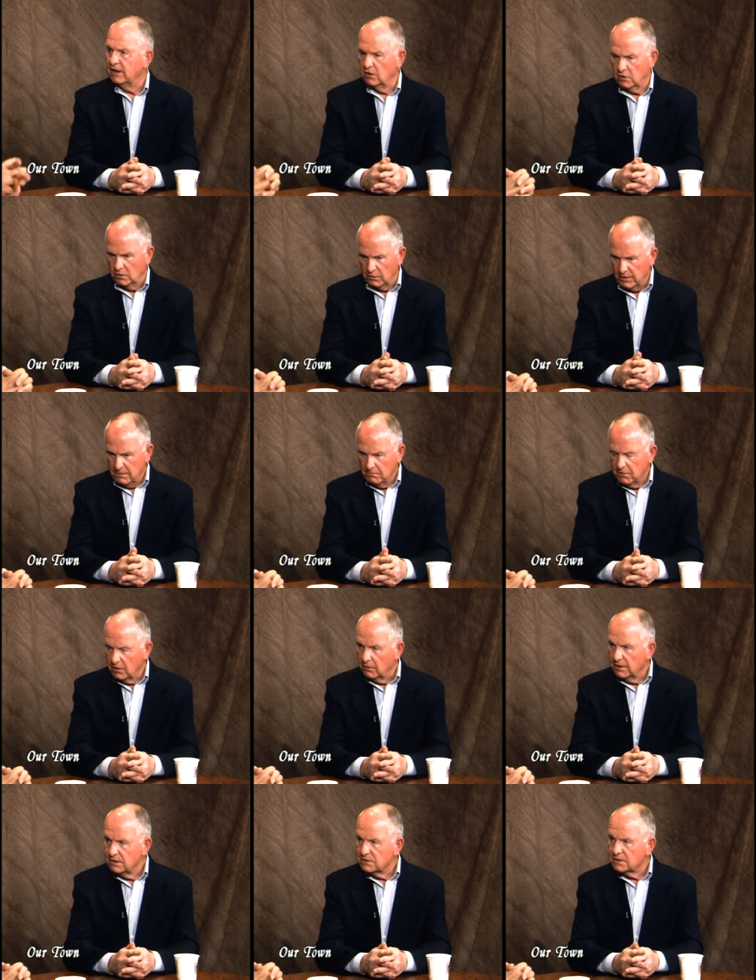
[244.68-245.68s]
including yeah.
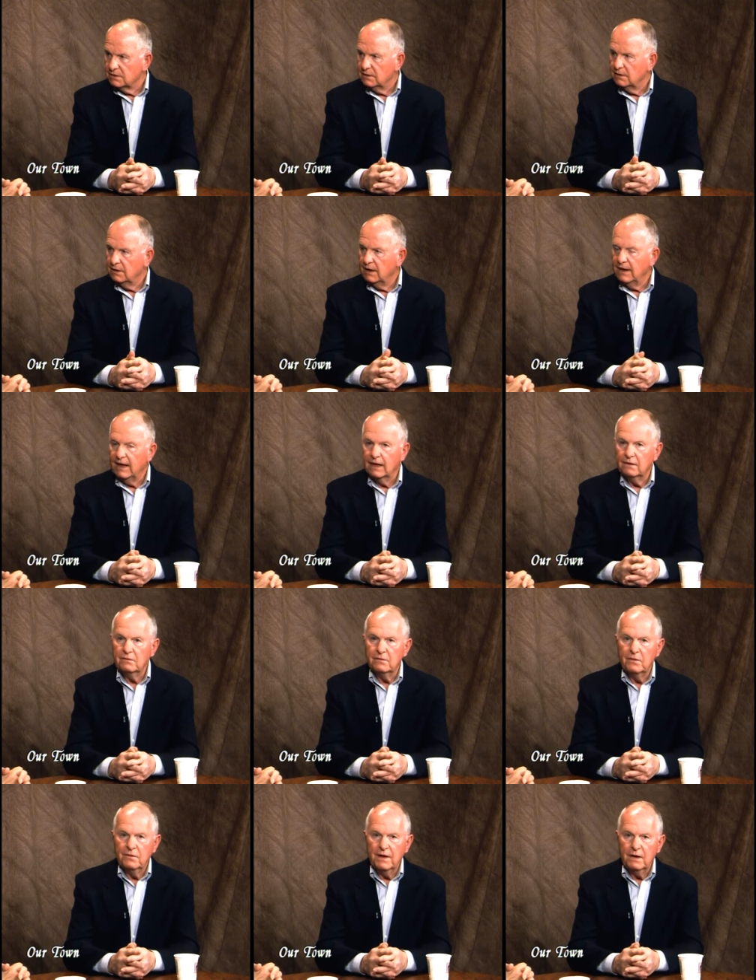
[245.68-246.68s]
buildings. Okay.
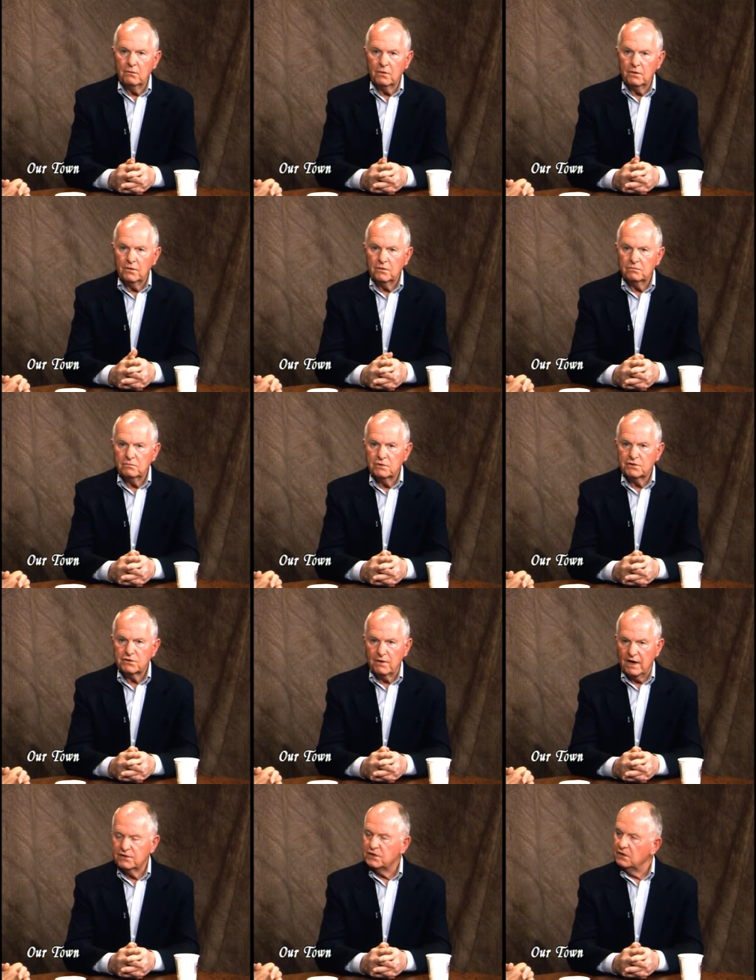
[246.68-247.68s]
And they were
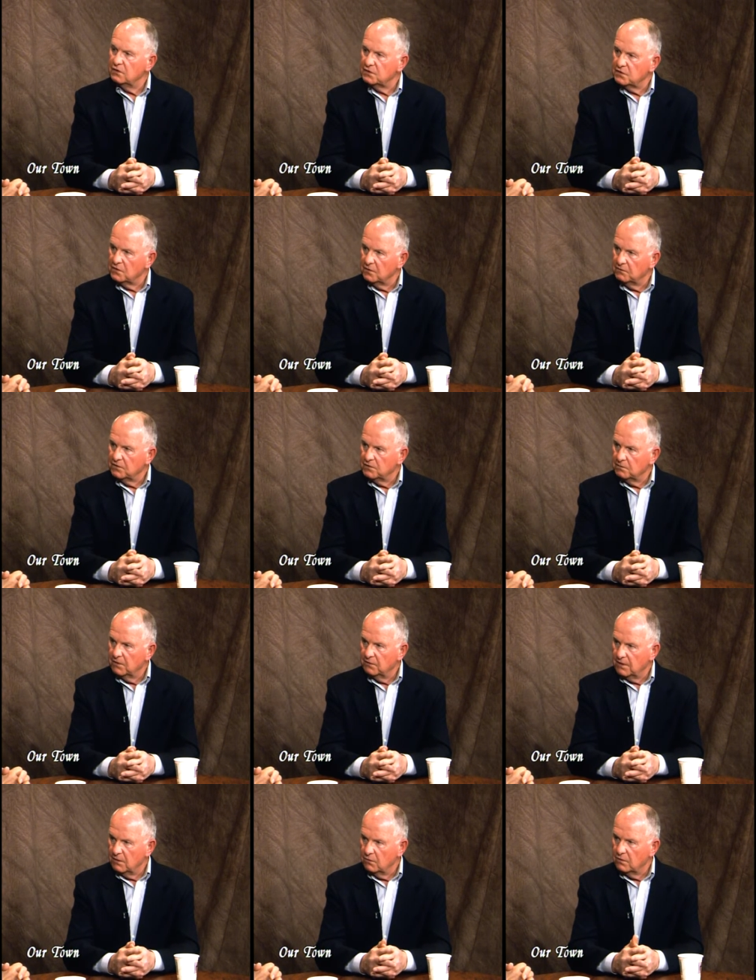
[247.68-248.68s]
scratching the surface,
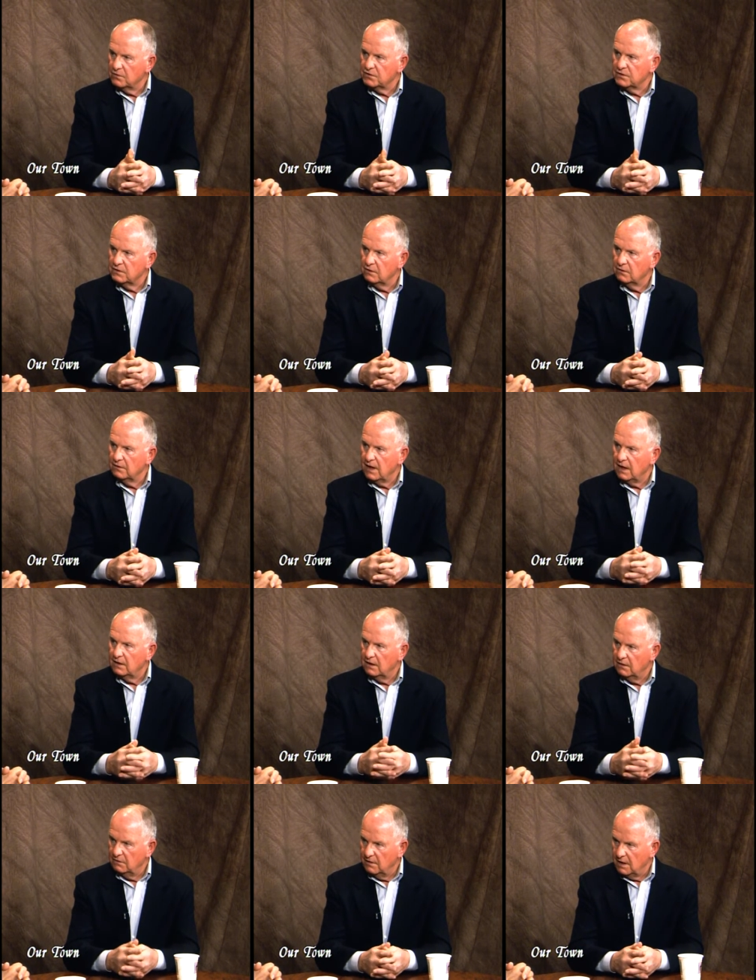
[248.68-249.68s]
but they were still not
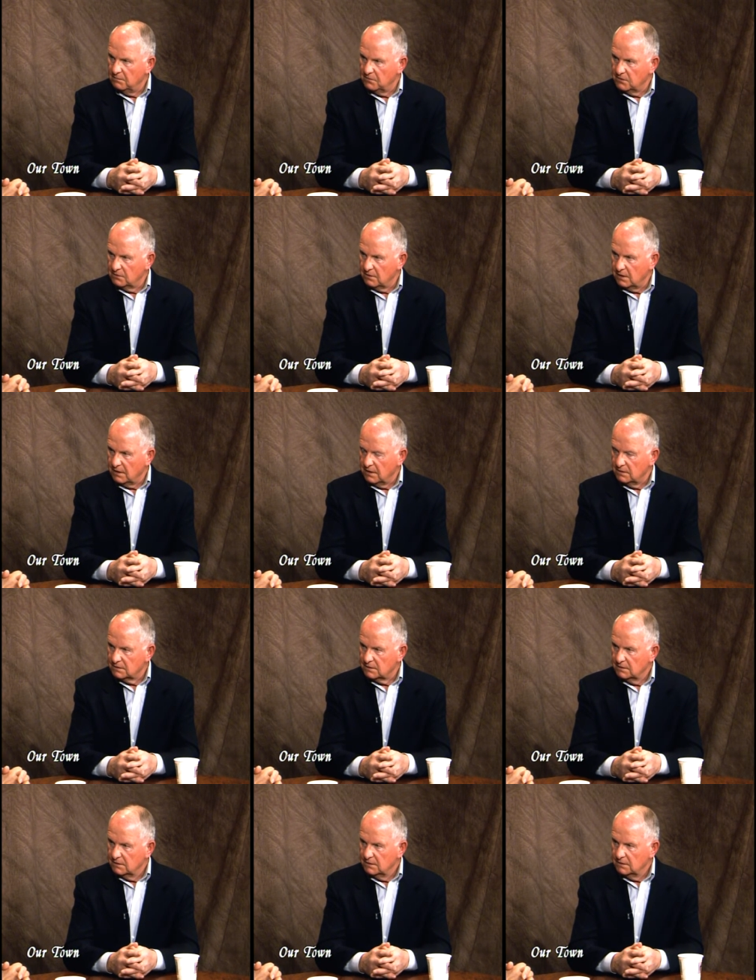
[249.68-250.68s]
in-depth
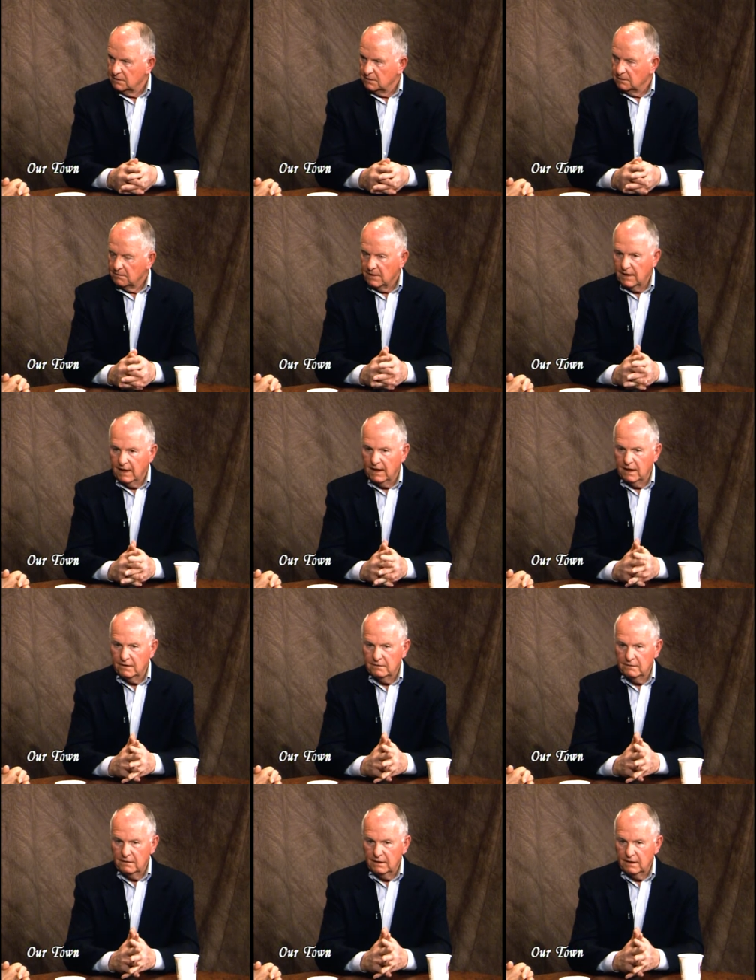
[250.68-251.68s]
studies. Mm -hmm.
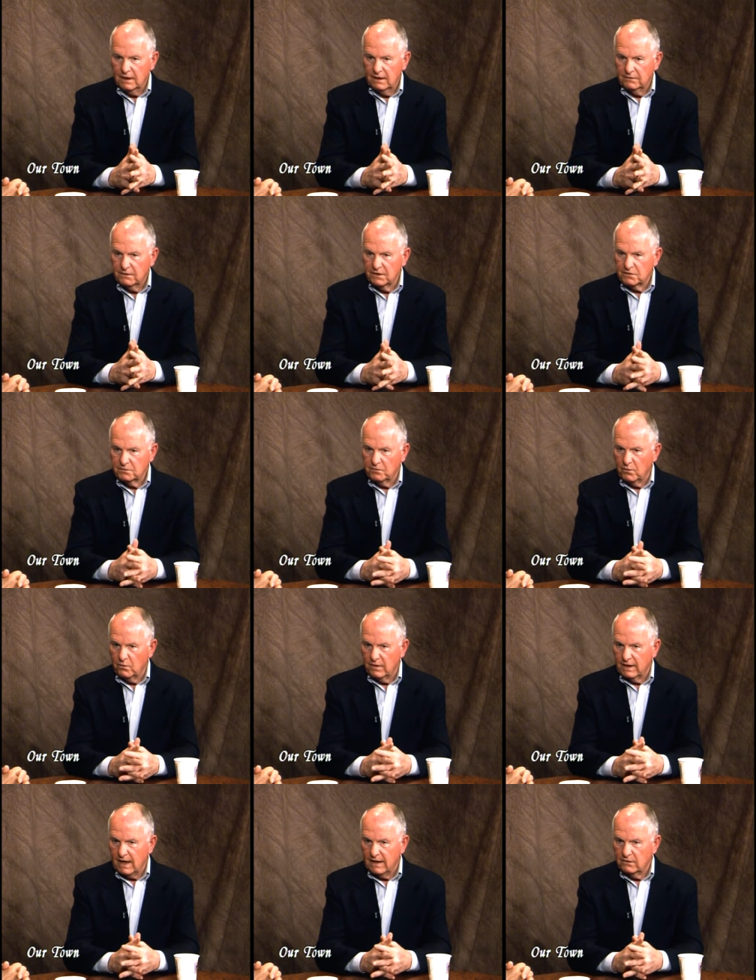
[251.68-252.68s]
And at this
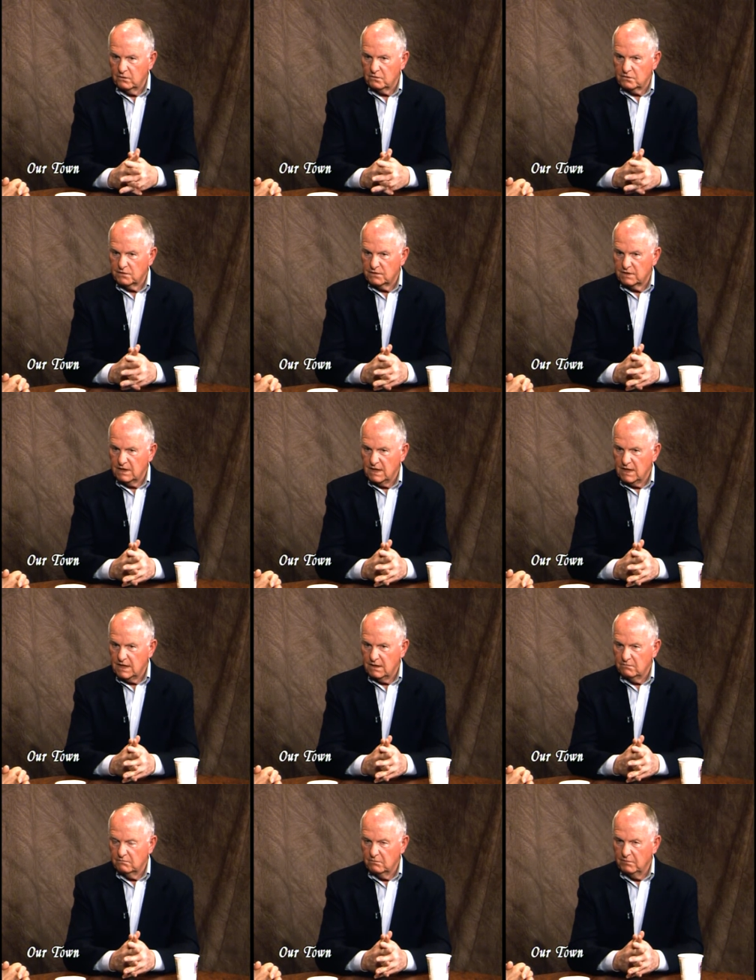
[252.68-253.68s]
point, I don't
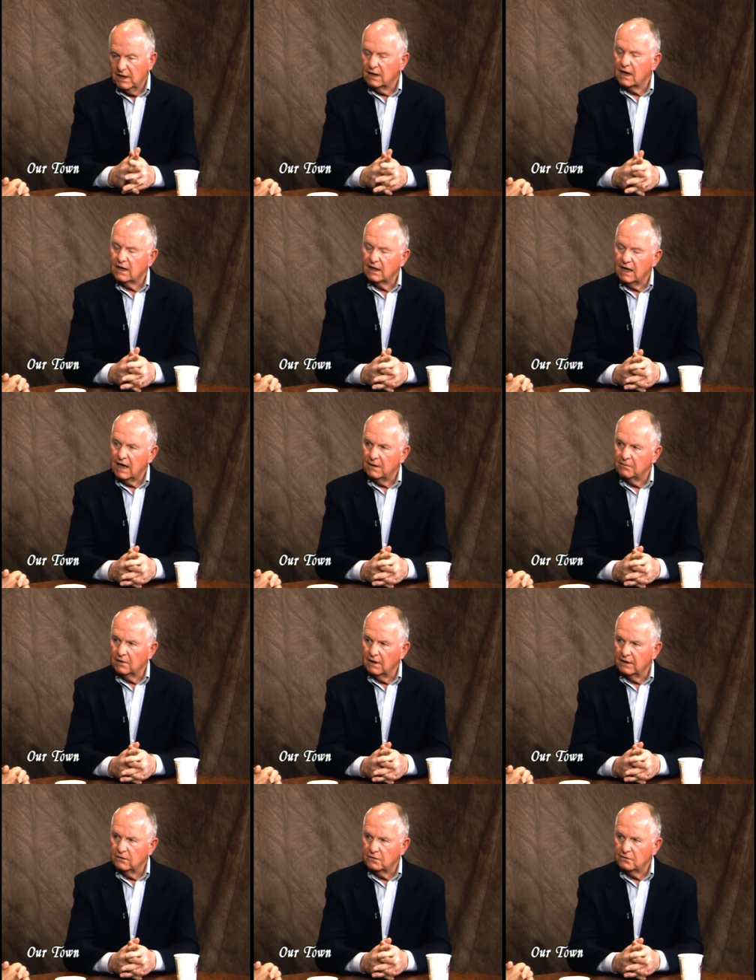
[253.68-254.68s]
see being on
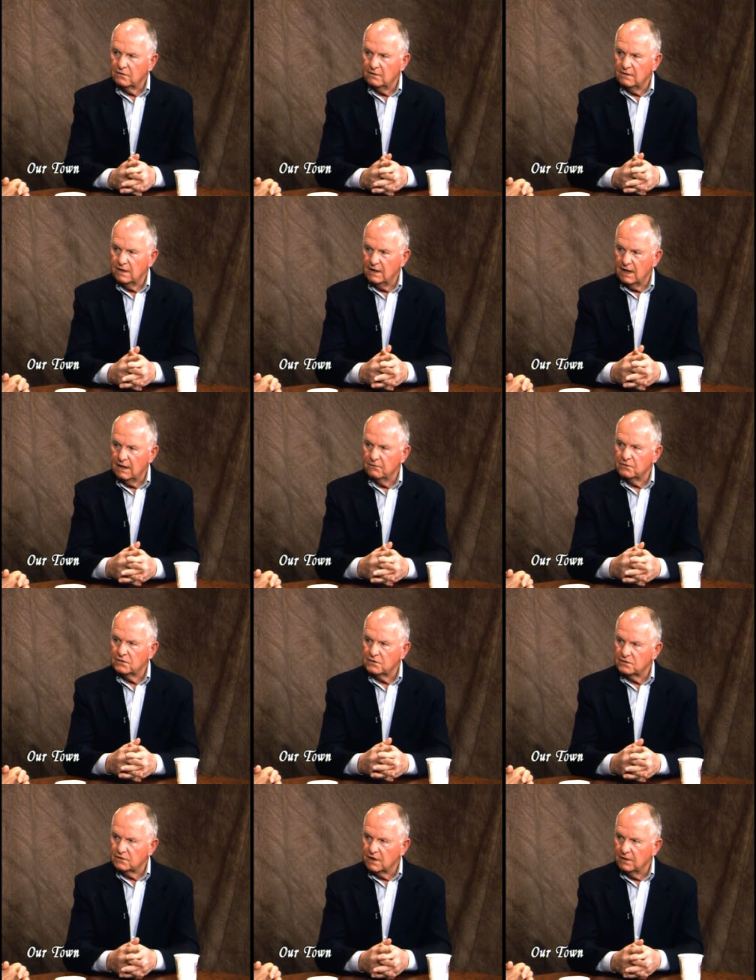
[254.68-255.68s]
capital. I don't see the
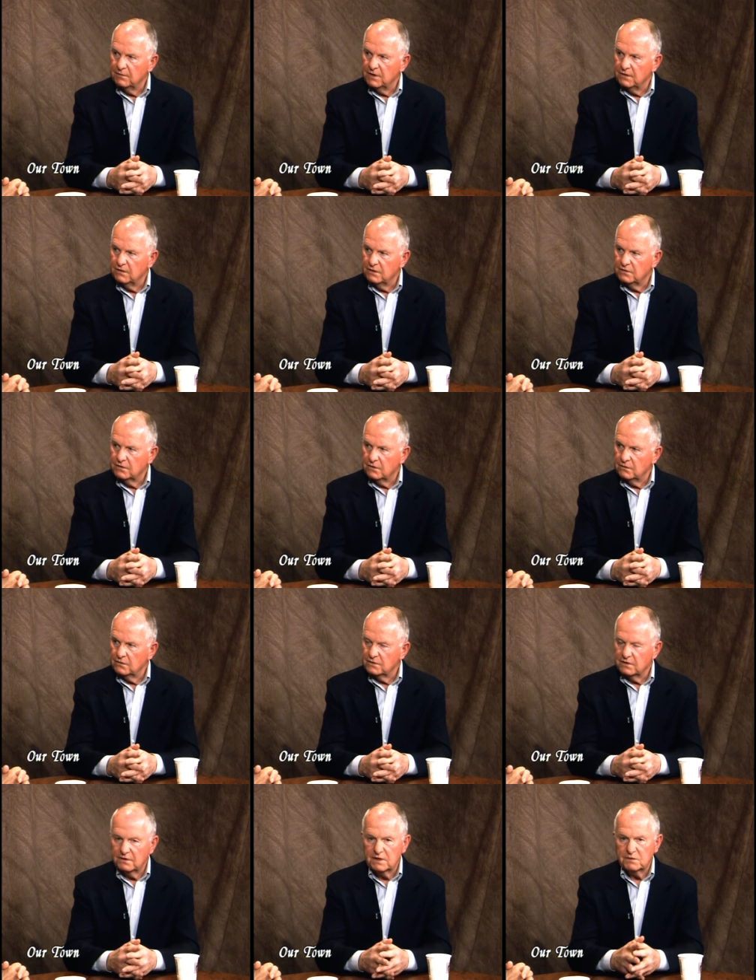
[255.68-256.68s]
emphasis coming in that
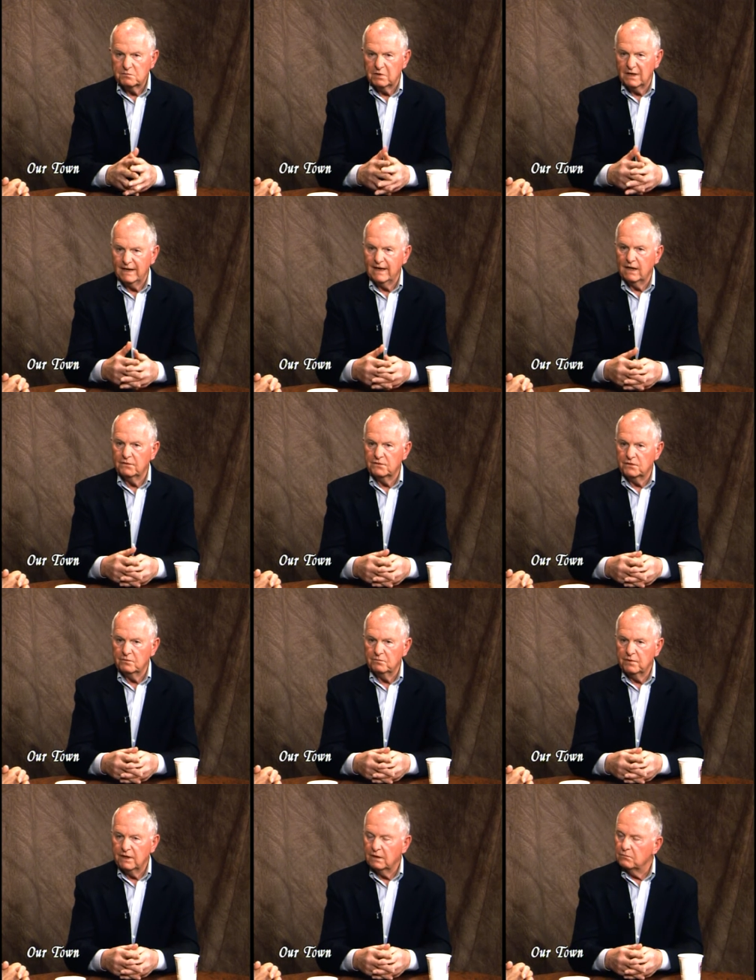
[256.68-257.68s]
shows that these plans are
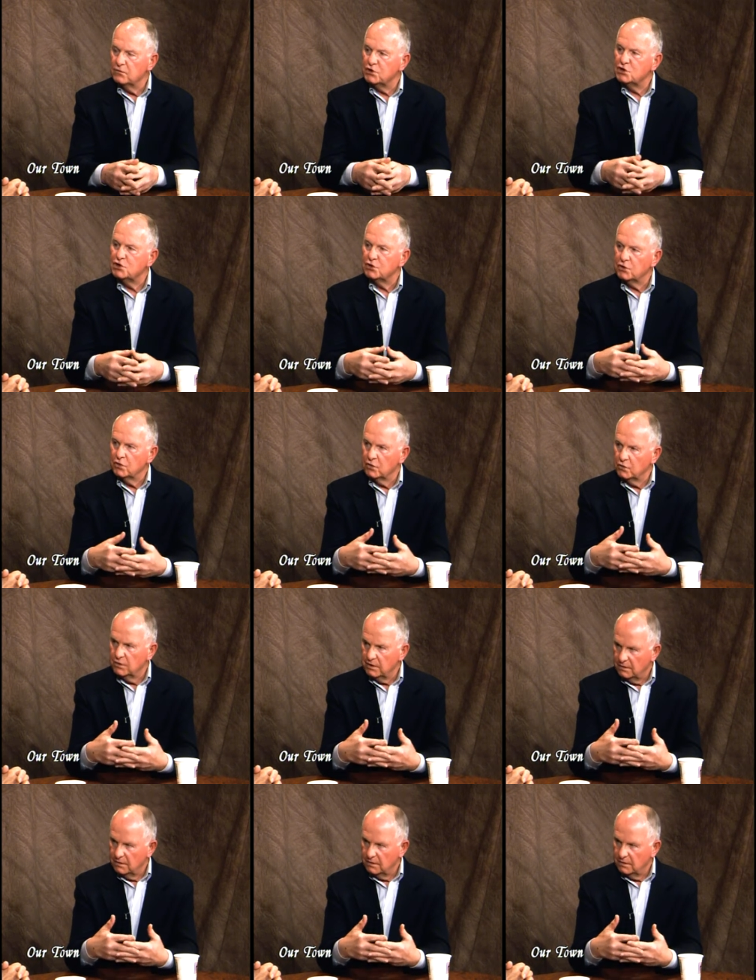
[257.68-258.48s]
being matured